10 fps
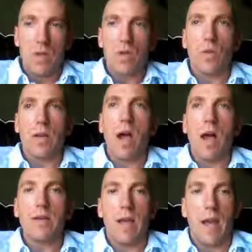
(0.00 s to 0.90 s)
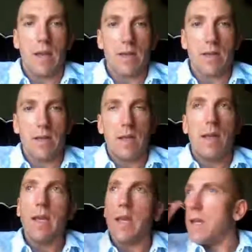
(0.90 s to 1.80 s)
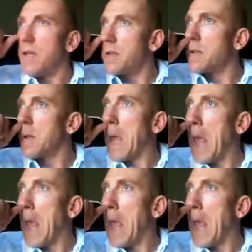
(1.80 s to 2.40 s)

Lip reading: So the context is